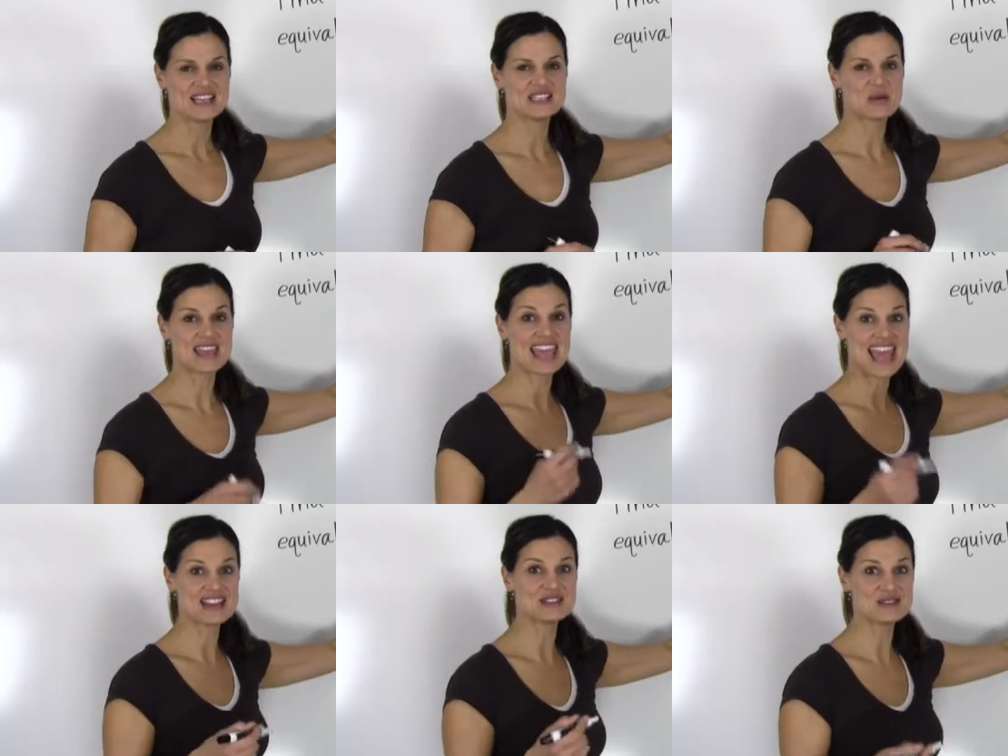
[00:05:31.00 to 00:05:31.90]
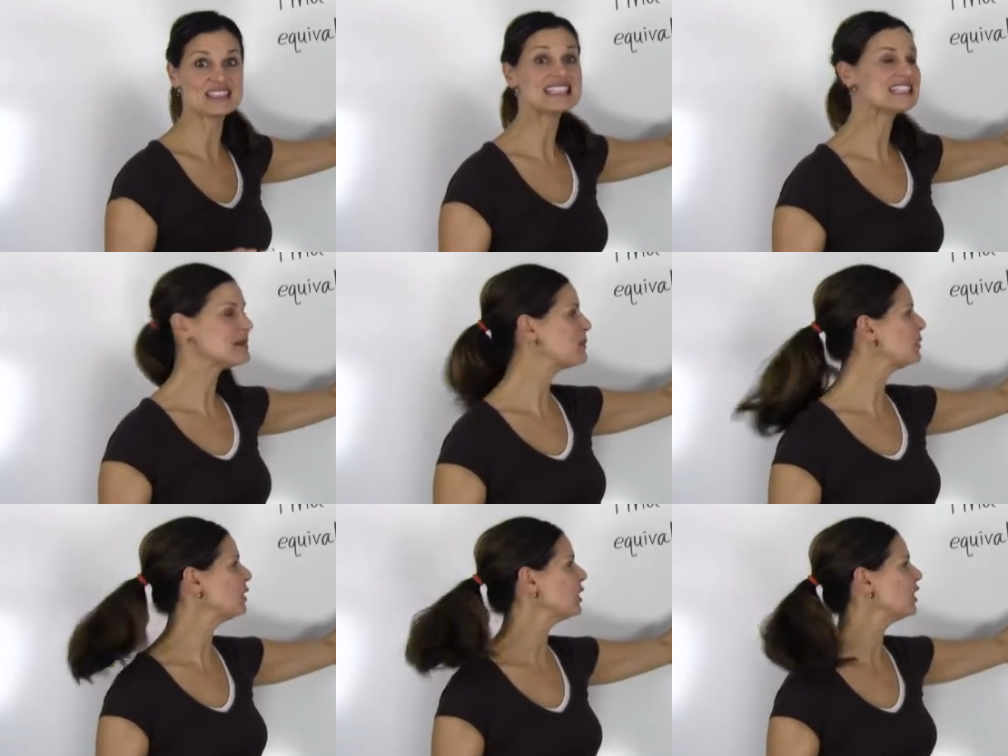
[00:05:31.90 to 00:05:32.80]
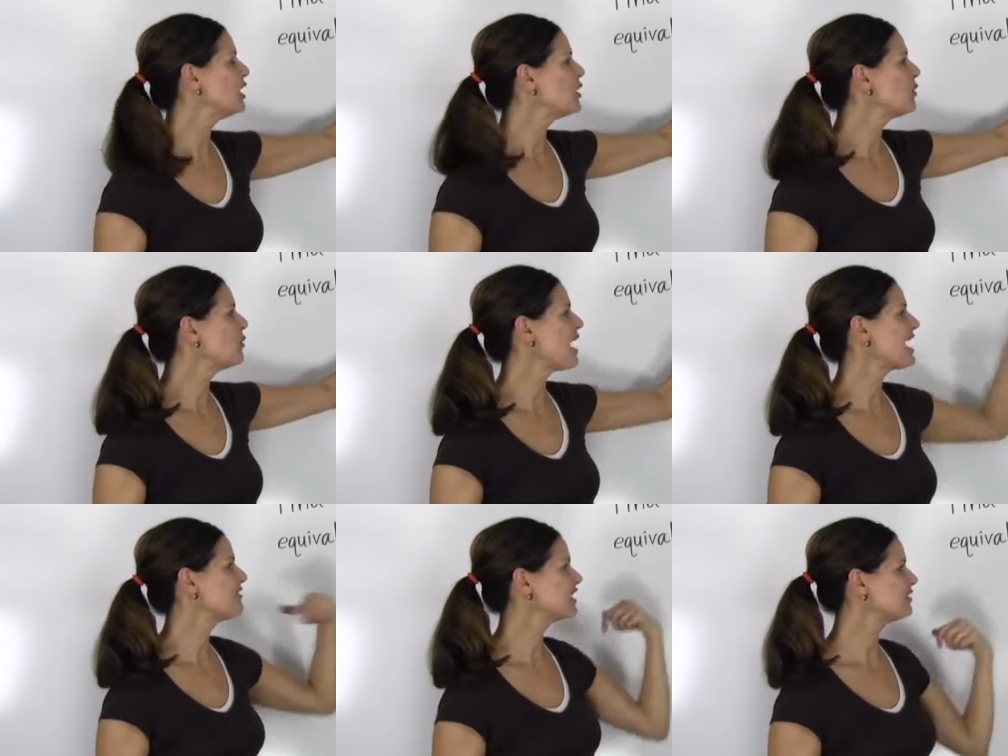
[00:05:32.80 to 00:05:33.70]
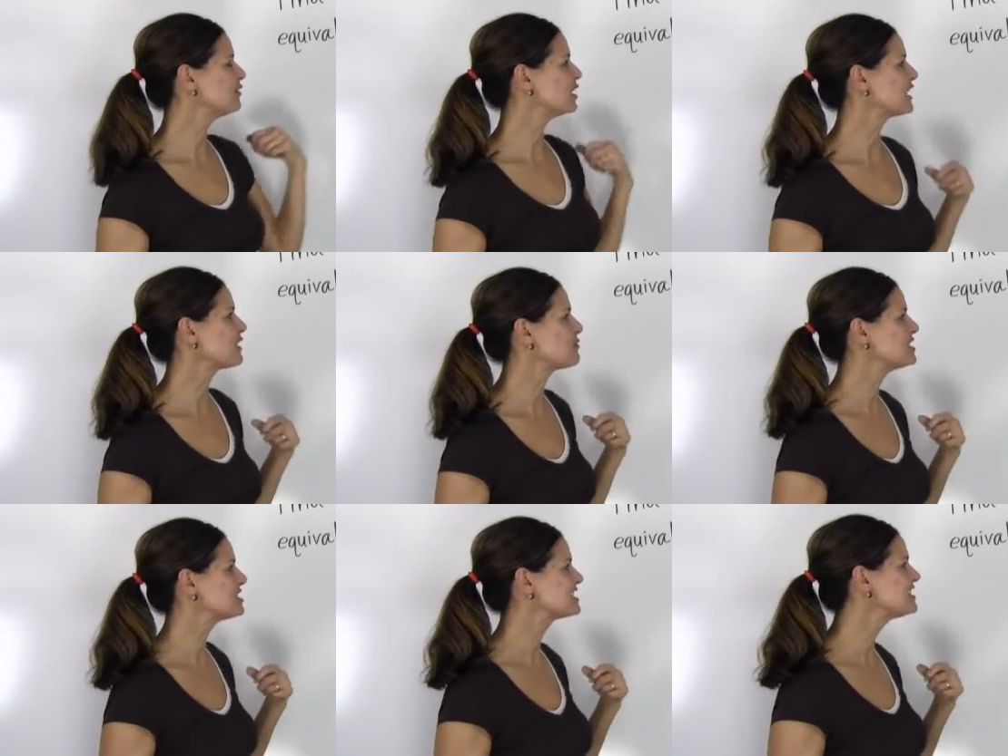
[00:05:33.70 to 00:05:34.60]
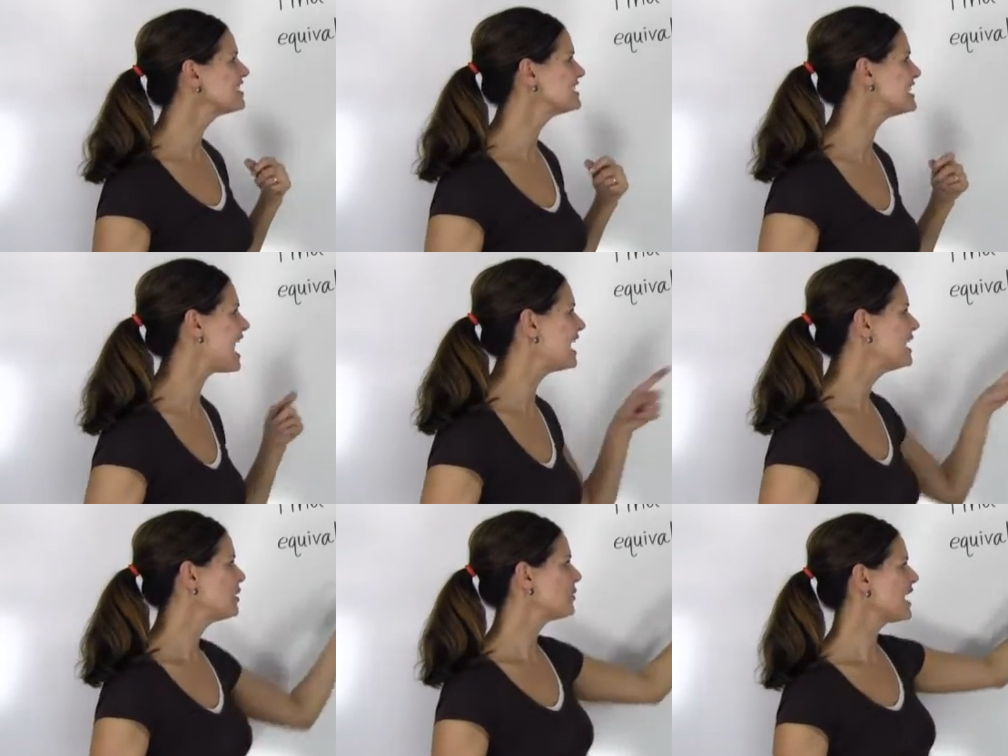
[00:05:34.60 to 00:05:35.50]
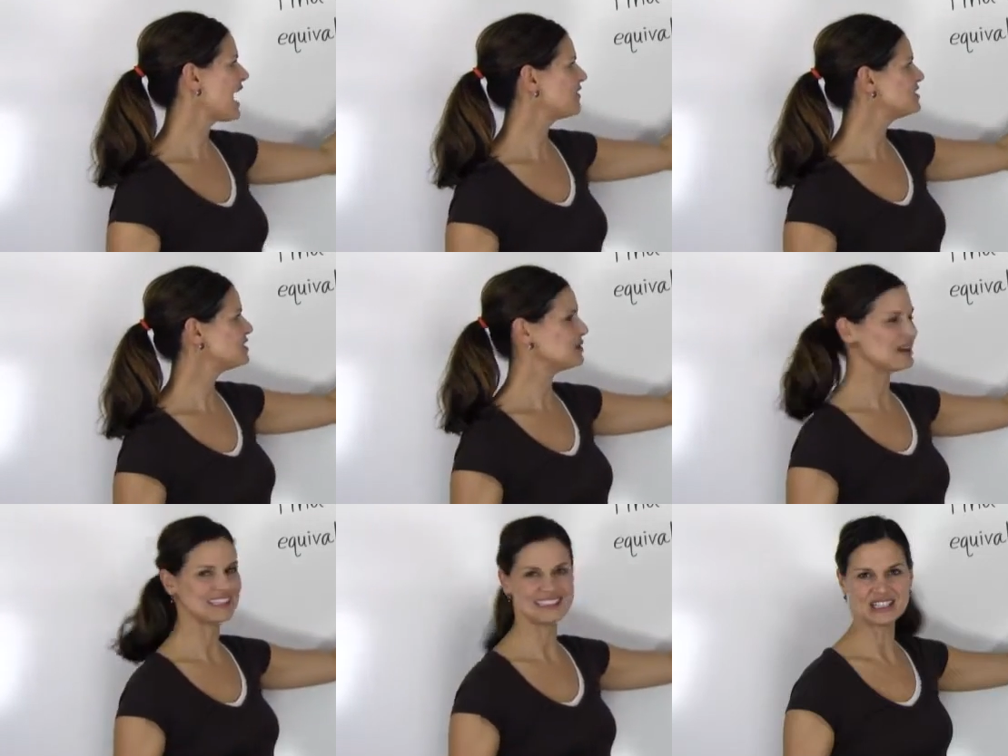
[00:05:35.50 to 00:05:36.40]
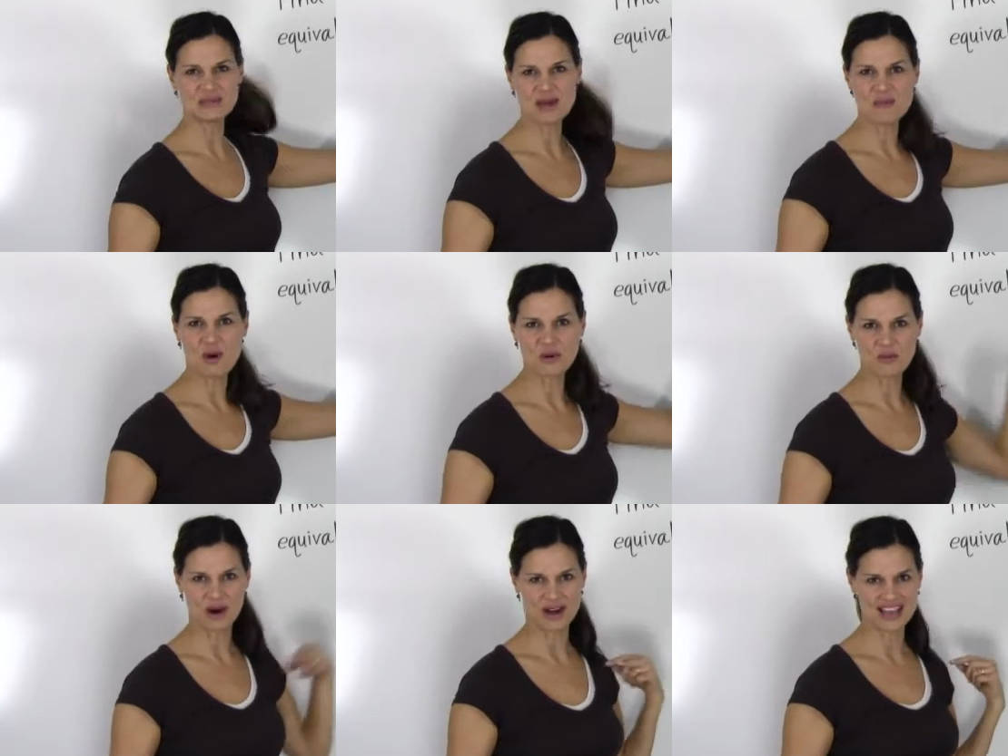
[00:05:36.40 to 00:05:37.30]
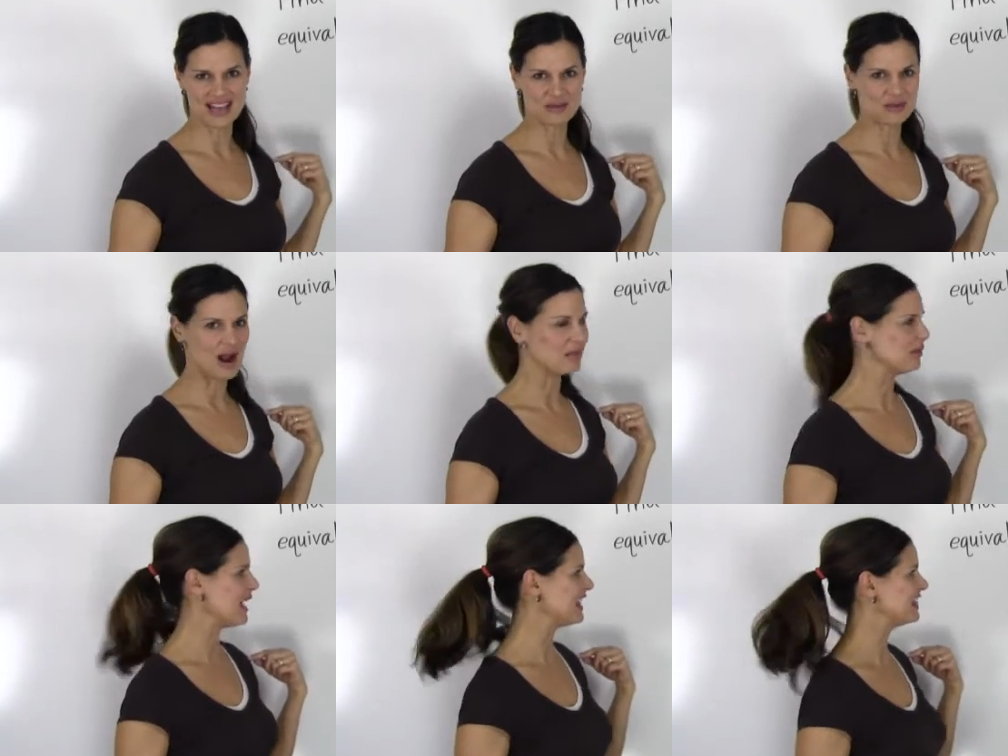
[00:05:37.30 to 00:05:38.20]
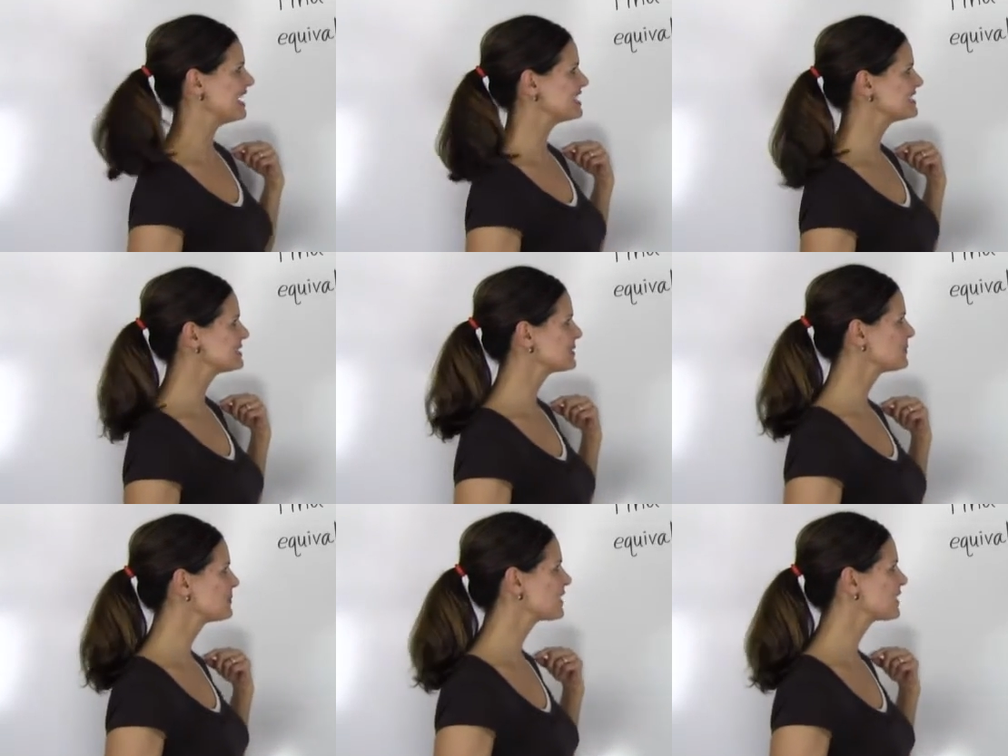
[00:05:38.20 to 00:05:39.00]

So we can't do the simple way of converting that we just looked at. We have to do a little bit more work in a problem like this.